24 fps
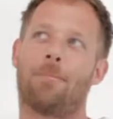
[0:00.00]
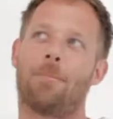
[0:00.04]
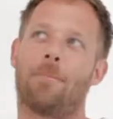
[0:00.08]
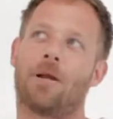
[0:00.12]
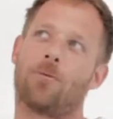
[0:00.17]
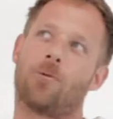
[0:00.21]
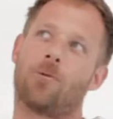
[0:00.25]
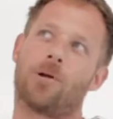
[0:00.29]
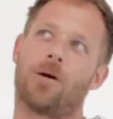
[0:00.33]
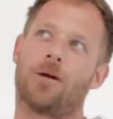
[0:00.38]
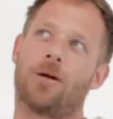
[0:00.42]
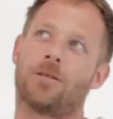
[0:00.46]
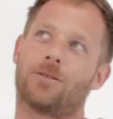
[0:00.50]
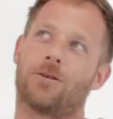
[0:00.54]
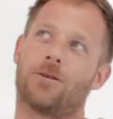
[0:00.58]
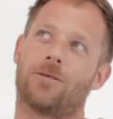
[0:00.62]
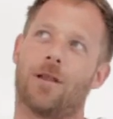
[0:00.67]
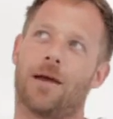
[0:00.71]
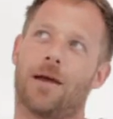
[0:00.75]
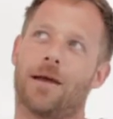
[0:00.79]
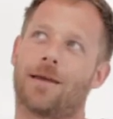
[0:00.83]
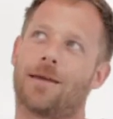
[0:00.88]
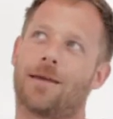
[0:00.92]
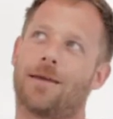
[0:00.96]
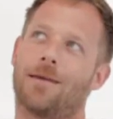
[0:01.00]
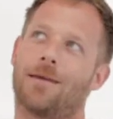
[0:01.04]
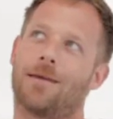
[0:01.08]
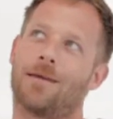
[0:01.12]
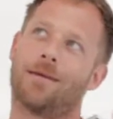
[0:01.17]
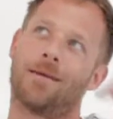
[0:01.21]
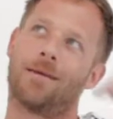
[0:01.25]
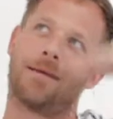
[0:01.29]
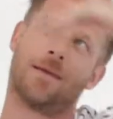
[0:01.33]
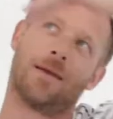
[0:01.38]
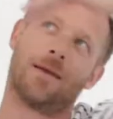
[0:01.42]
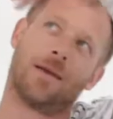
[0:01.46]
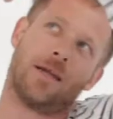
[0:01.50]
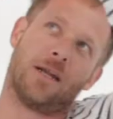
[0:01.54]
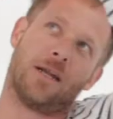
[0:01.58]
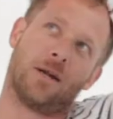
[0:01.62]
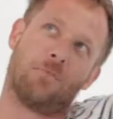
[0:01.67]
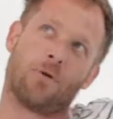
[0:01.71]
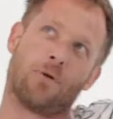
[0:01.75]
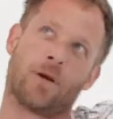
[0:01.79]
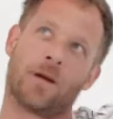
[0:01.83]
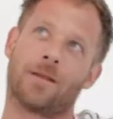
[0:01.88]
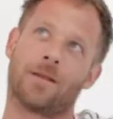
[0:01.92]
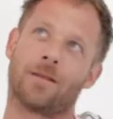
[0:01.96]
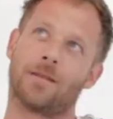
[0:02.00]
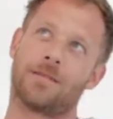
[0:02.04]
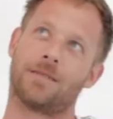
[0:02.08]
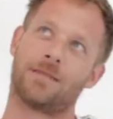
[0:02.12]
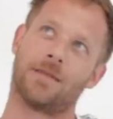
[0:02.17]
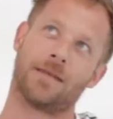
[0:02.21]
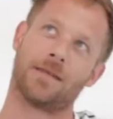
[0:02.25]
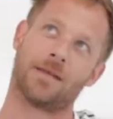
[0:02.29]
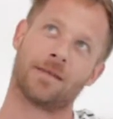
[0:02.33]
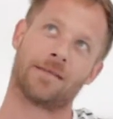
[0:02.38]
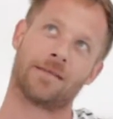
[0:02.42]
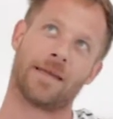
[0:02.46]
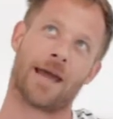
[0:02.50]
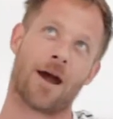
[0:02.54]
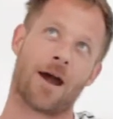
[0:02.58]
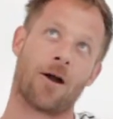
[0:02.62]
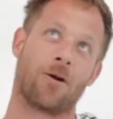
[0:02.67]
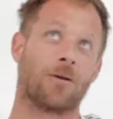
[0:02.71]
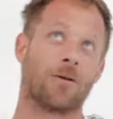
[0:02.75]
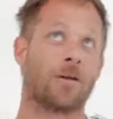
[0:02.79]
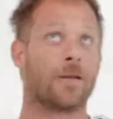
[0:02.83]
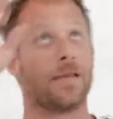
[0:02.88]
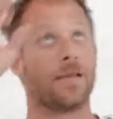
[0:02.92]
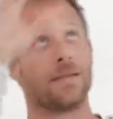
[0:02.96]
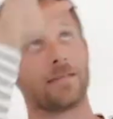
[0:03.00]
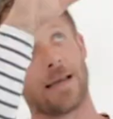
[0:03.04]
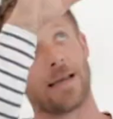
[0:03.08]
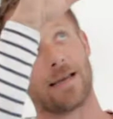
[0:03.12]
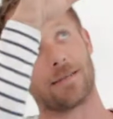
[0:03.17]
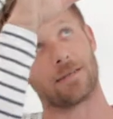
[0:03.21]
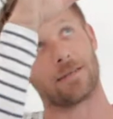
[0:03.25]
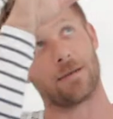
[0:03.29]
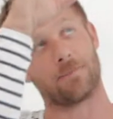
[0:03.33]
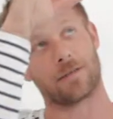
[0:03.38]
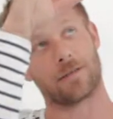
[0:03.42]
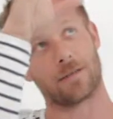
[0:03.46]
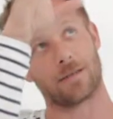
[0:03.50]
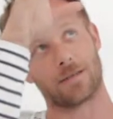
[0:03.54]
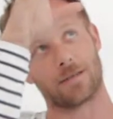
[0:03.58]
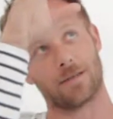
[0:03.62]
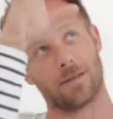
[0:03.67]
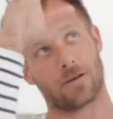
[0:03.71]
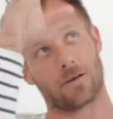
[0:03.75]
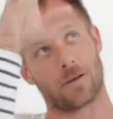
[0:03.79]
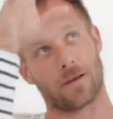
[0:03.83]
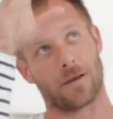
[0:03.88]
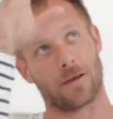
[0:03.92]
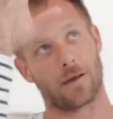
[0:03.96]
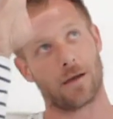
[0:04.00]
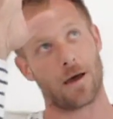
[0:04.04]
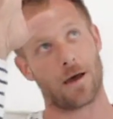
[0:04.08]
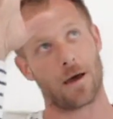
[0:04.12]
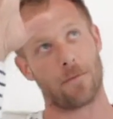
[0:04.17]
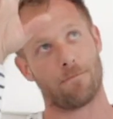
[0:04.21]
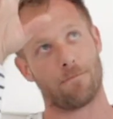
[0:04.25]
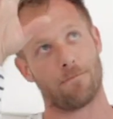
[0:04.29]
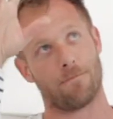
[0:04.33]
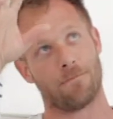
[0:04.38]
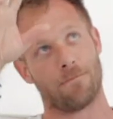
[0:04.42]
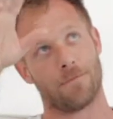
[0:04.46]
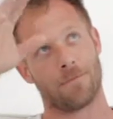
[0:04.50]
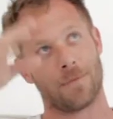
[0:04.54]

But it would also, like, you know, bringing the ceiling down, he has something that's looking up,